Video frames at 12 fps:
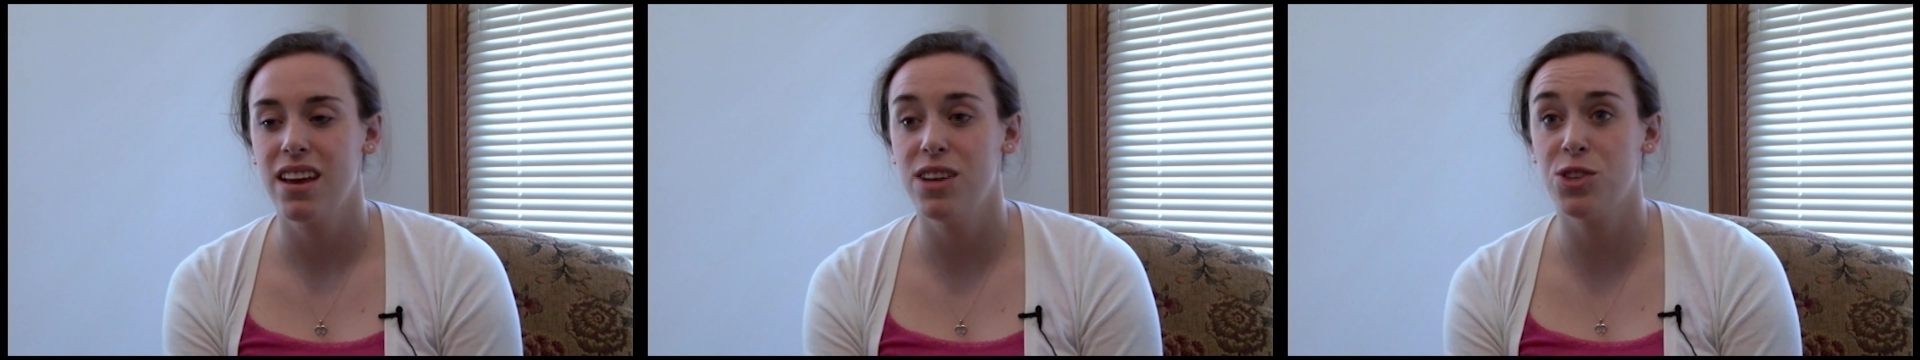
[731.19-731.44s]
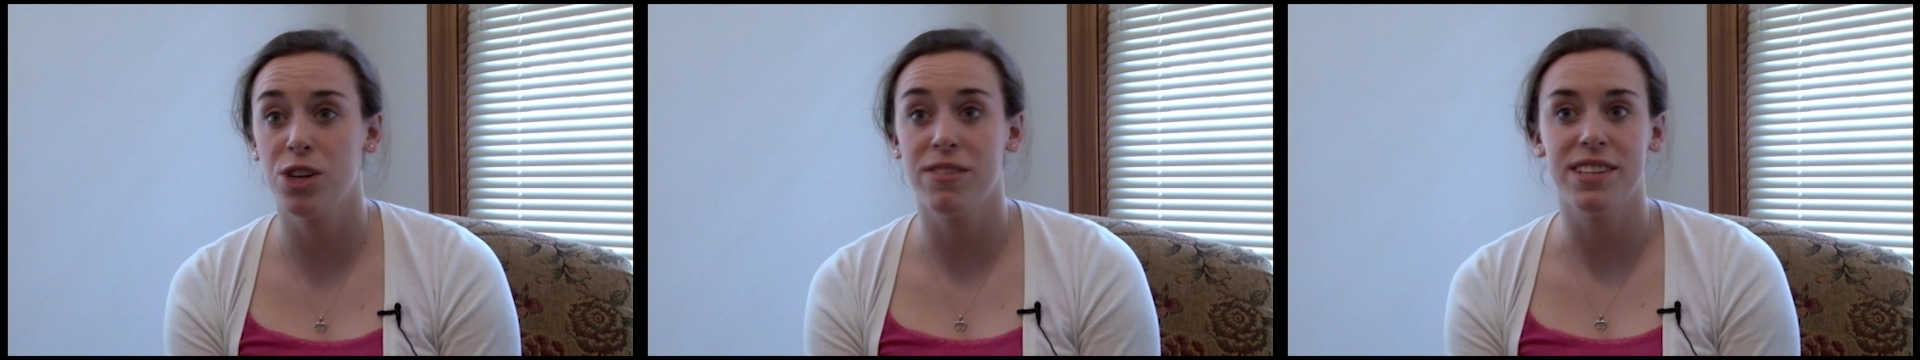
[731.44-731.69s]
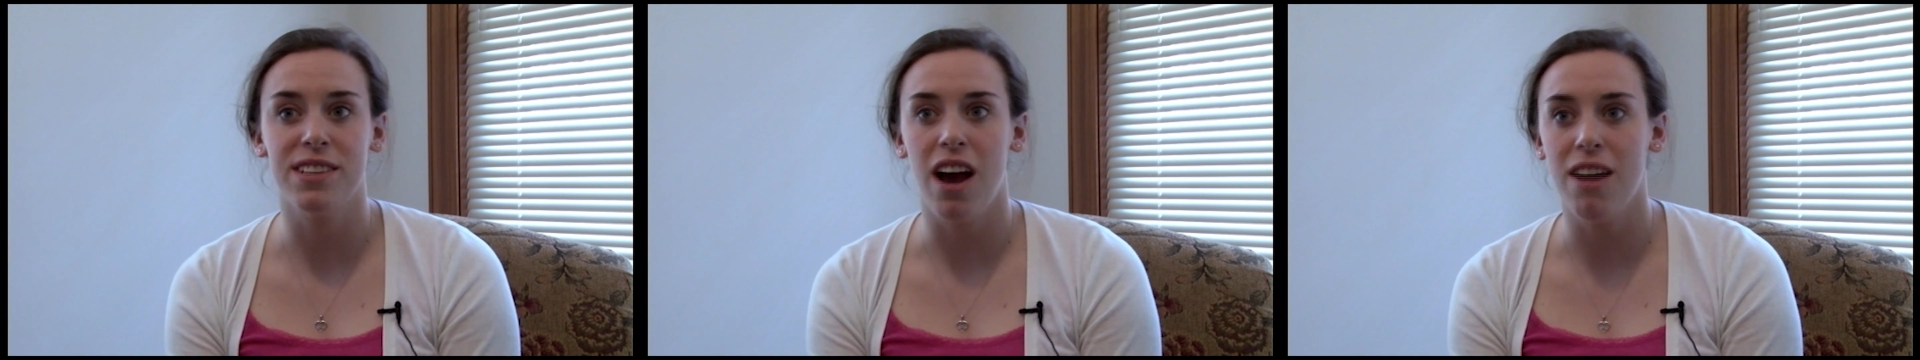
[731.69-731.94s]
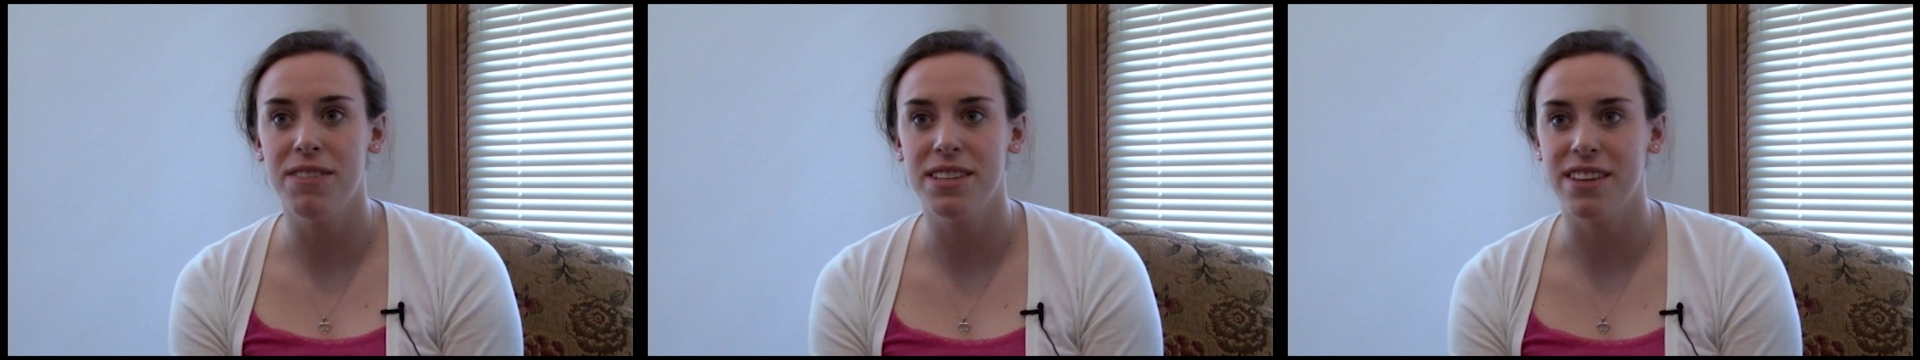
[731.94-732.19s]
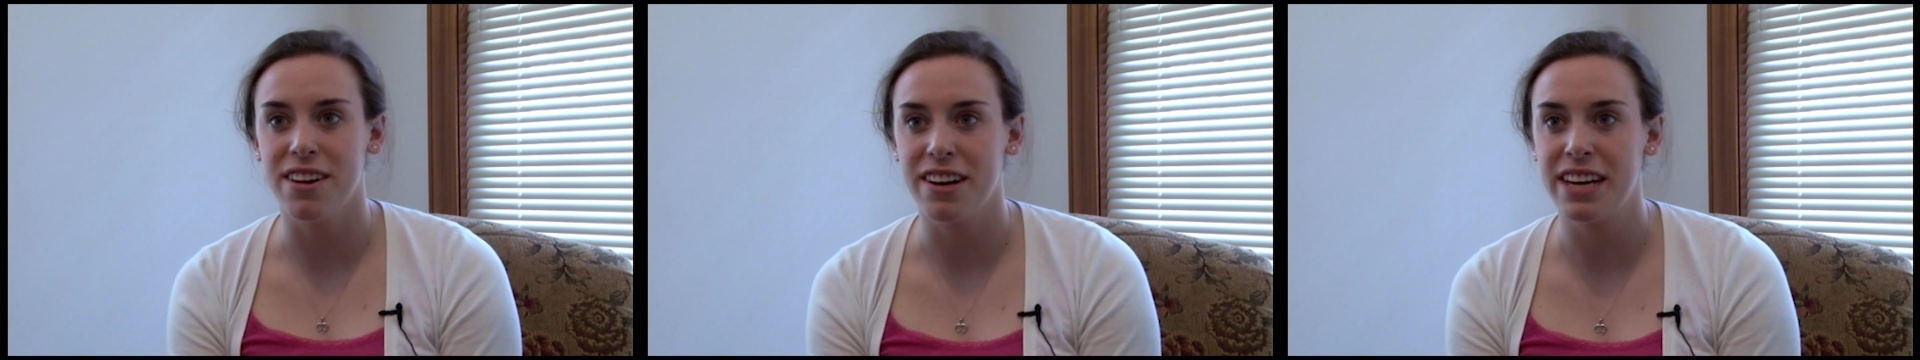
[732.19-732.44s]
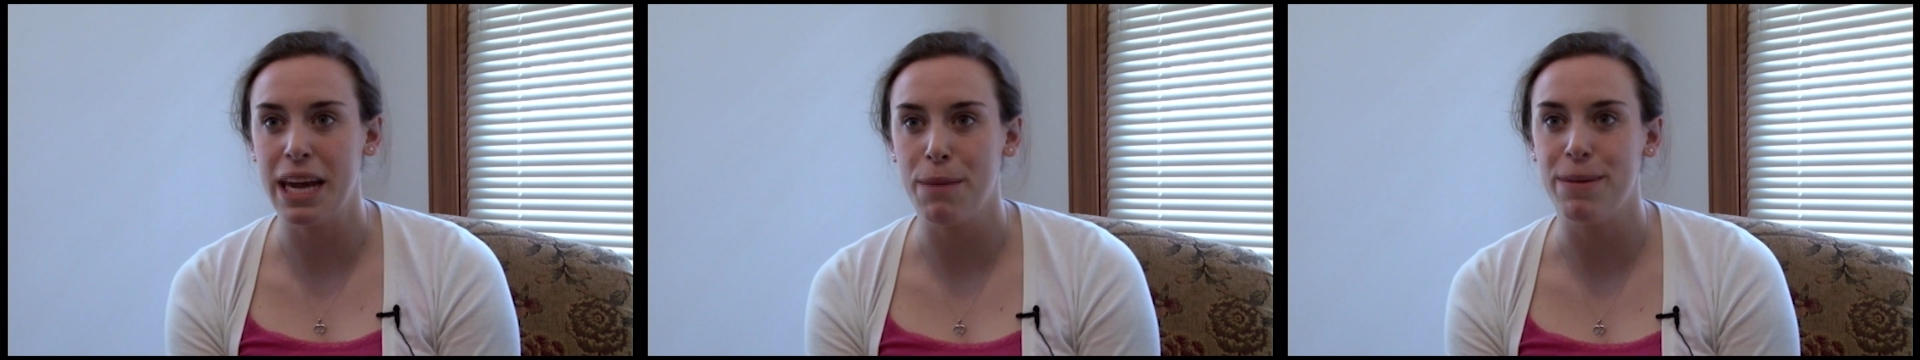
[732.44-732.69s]
a service office on our
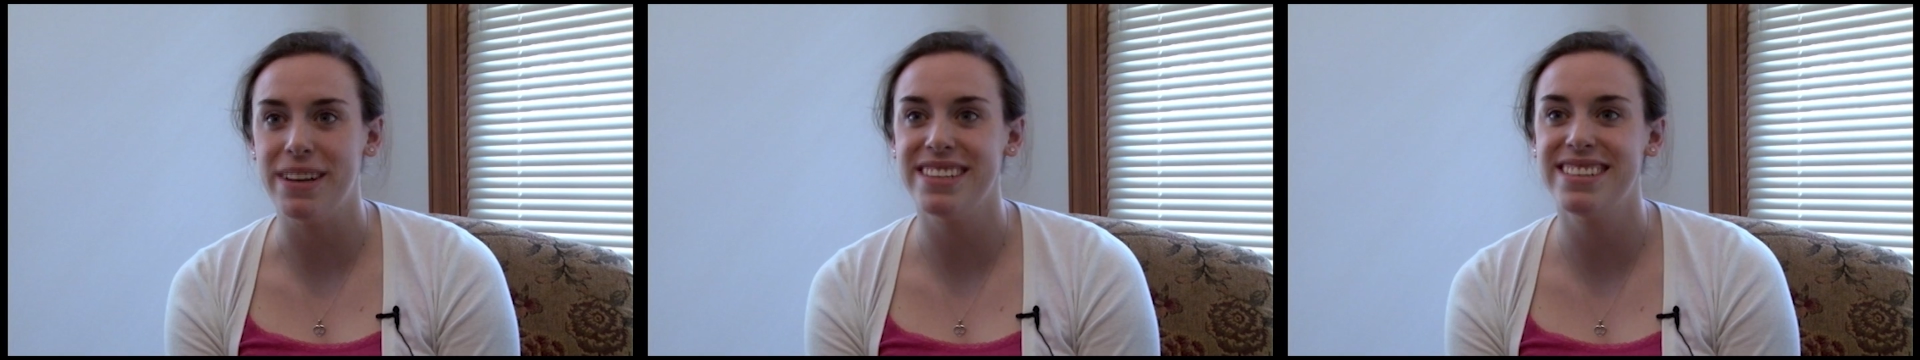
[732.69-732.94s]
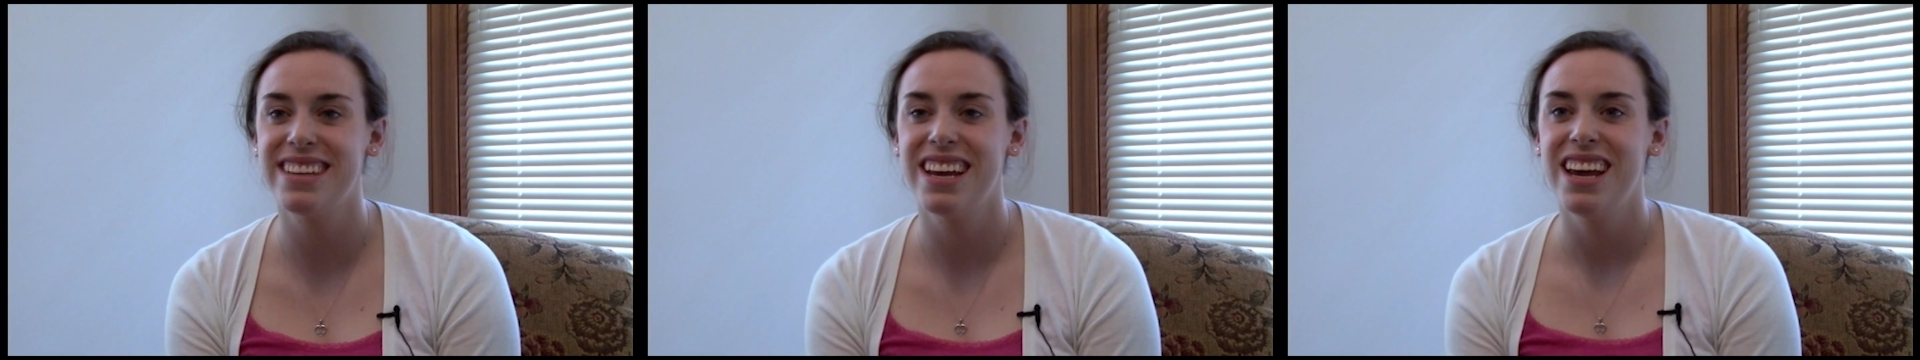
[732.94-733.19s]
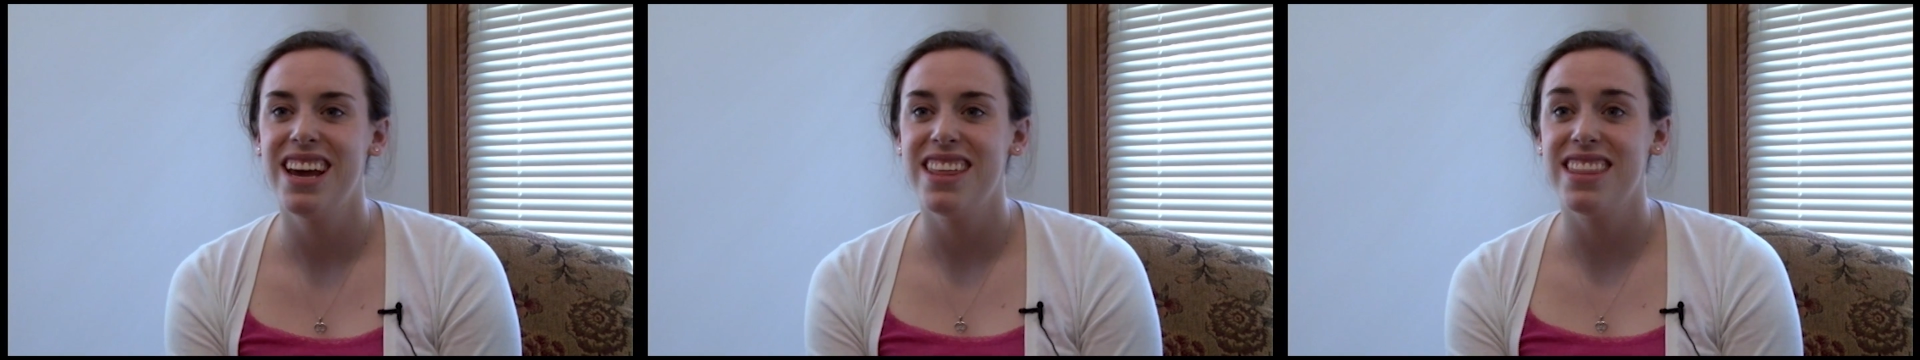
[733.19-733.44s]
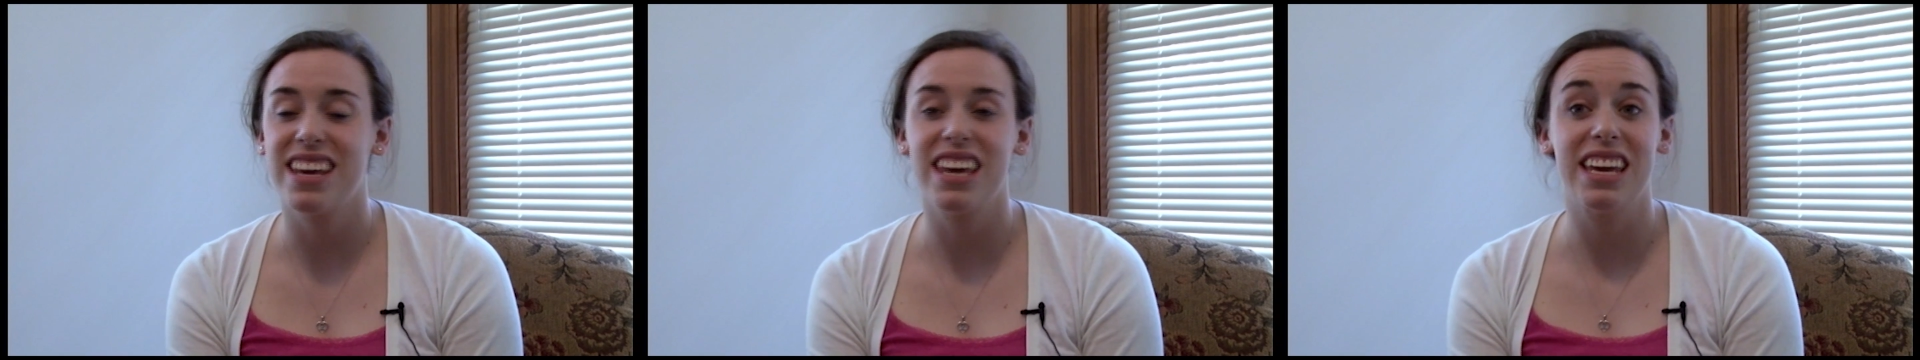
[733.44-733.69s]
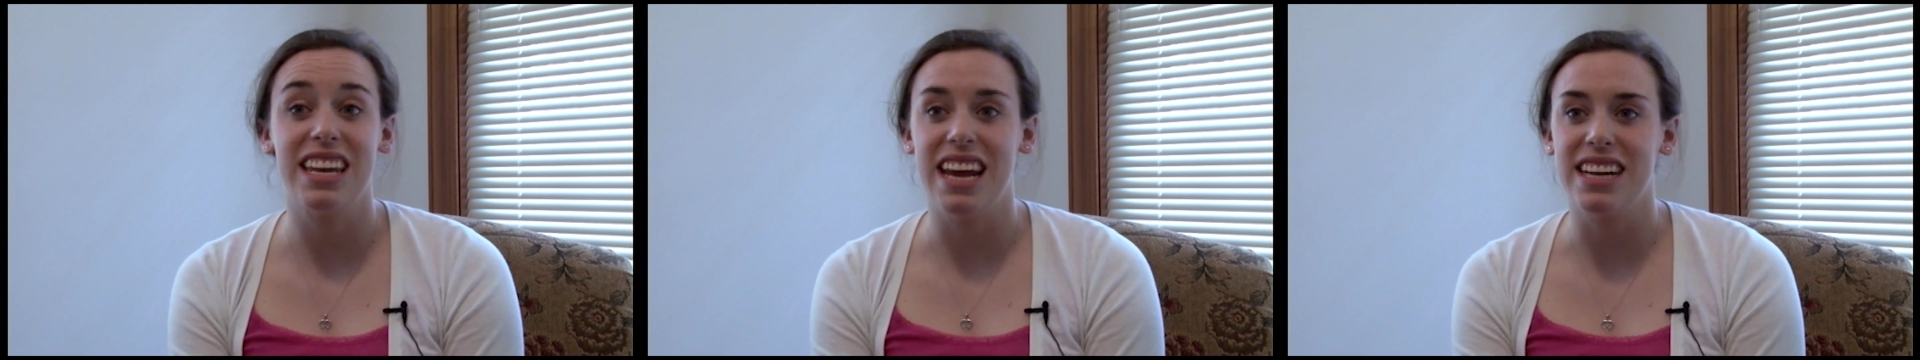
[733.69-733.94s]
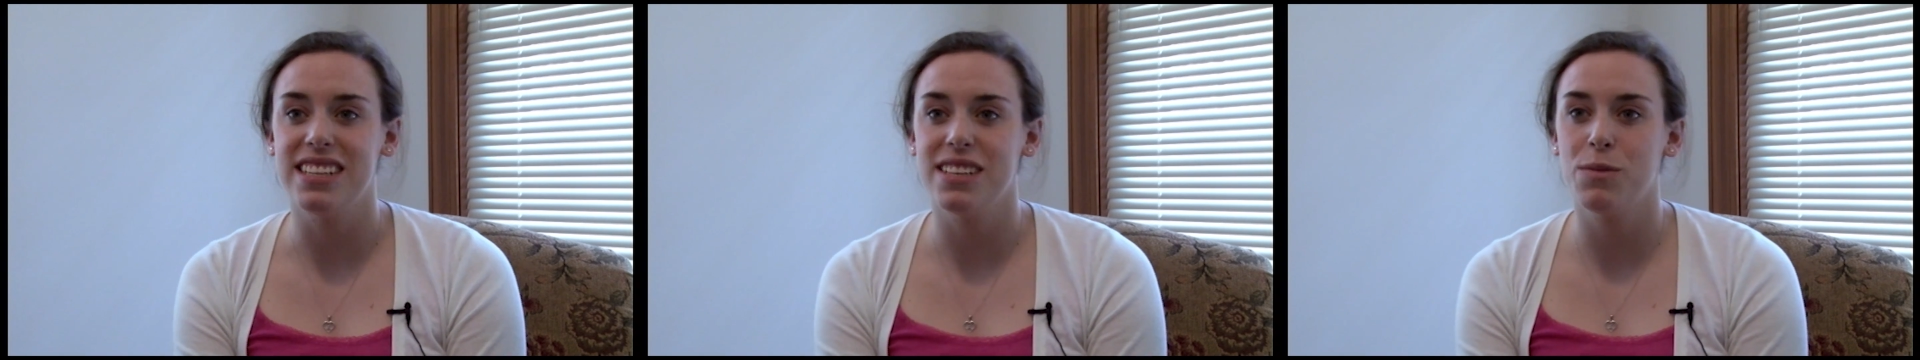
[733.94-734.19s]
campus that can
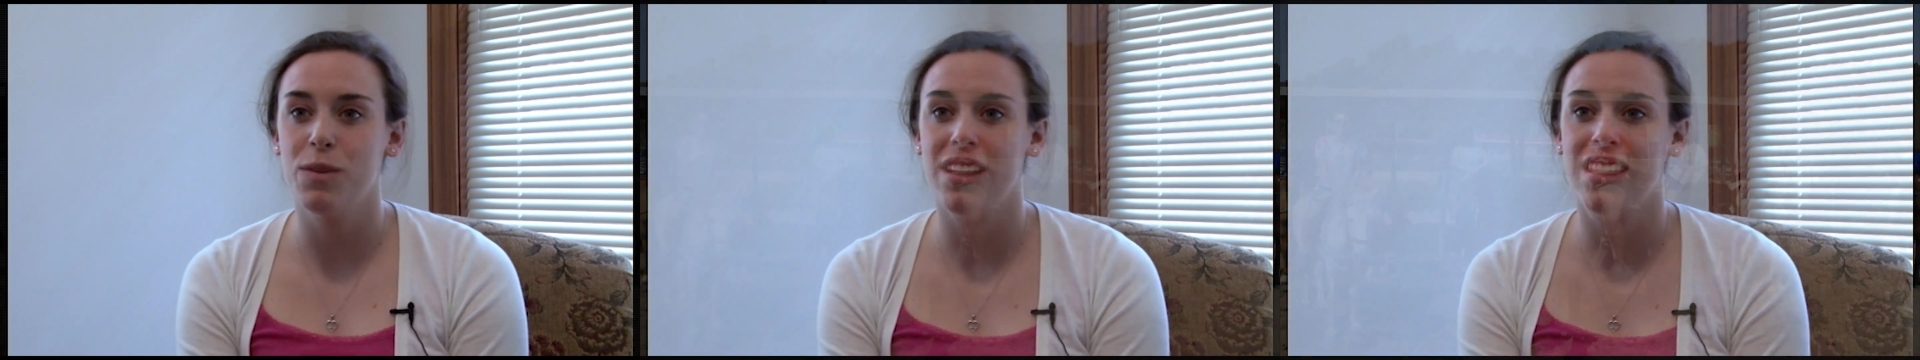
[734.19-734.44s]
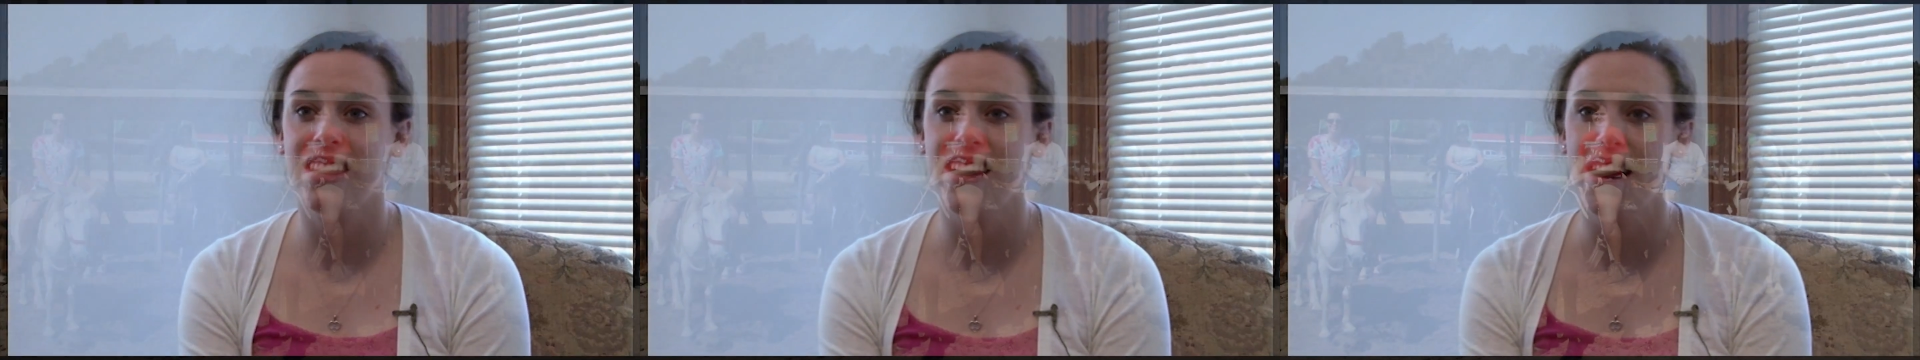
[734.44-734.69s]
connect us with